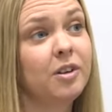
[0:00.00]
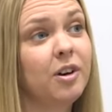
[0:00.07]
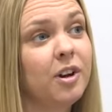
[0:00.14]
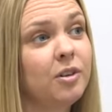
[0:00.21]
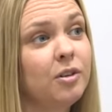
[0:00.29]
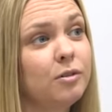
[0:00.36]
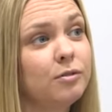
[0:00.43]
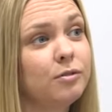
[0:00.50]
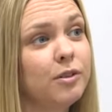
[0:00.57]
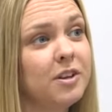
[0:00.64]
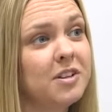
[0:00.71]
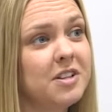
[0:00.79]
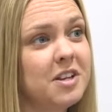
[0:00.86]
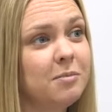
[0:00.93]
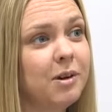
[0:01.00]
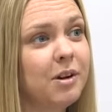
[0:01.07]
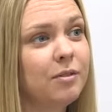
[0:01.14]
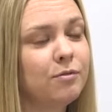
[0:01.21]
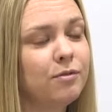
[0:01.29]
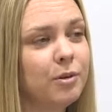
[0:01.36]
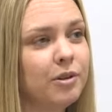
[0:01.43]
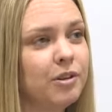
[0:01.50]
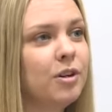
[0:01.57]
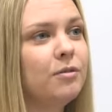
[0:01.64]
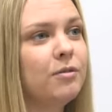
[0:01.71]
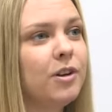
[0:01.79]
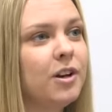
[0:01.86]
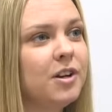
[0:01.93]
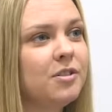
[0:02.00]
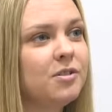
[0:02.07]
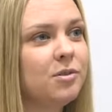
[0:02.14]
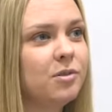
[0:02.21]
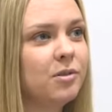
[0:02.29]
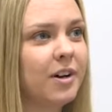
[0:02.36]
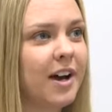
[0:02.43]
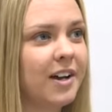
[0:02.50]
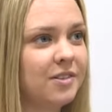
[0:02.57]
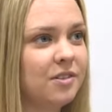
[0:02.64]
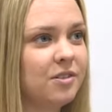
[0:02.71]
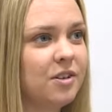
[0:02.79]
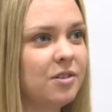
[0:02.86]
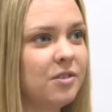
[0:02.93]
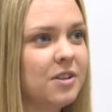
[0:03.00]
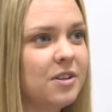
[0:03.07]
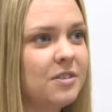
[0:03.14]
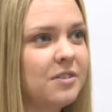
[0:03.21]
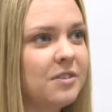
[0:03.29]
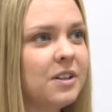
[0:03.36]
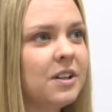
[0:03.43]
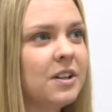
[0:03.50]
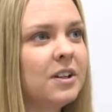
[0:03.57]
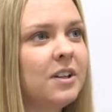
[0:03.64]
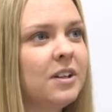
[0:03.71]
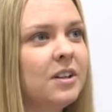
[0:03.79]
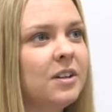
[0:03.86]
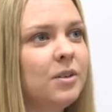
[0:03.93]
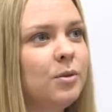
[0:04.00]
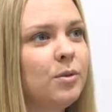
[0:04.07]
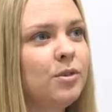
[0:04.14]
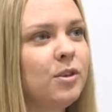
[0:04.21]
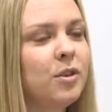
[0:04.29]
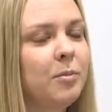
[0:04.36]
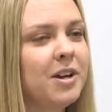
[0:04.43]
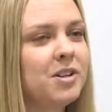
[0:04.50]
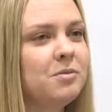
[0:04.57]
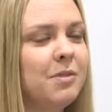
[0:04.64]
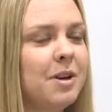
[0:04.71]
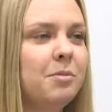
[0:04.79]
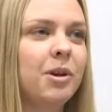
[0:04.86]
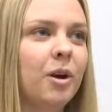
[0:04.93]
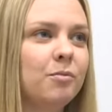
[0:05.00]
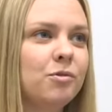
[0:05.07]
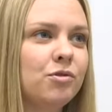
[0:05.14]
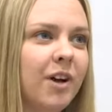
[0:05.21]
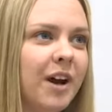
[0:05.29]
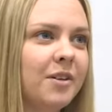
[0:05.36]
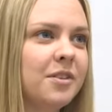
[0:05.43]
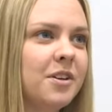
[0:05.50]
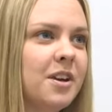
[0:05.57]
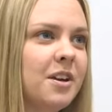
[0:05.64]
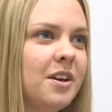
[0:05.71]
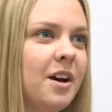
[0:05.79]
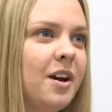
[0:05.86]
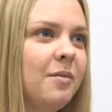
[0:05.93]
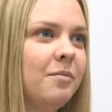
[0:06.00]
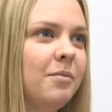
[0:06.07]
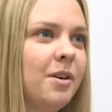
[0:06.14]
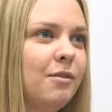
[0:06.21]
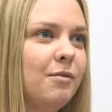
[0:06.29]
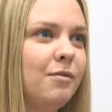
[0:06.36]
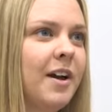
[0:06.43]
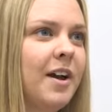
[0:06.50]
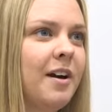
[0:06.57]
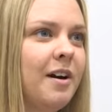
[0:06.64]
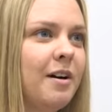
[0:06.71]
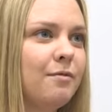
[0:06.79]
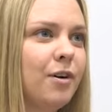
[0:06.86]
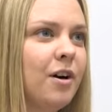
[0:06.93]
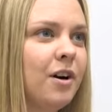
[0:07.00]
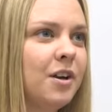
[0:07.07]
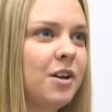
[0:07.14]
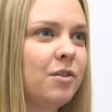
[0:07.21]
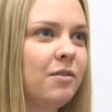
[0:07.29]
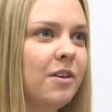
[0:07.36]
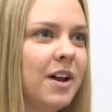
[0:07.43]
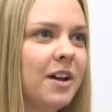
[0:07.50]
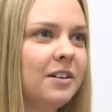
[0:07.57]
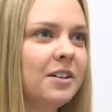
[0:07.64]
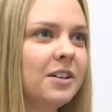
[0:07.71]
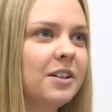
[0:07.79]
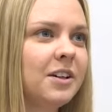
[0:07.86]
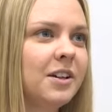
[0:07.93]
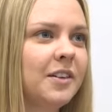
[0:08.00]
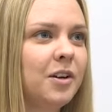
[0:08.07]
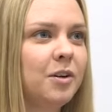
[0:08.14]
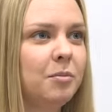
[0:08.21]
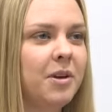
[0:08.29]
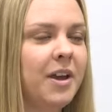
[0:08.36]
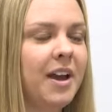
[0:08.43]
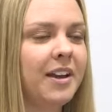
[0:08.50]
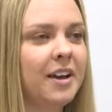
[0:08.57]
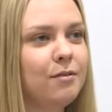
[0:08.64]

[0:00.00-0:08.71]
sign of edema, fluid overload, or acidosis. Also, the patient may become drowsy if they have a high urea, and they could be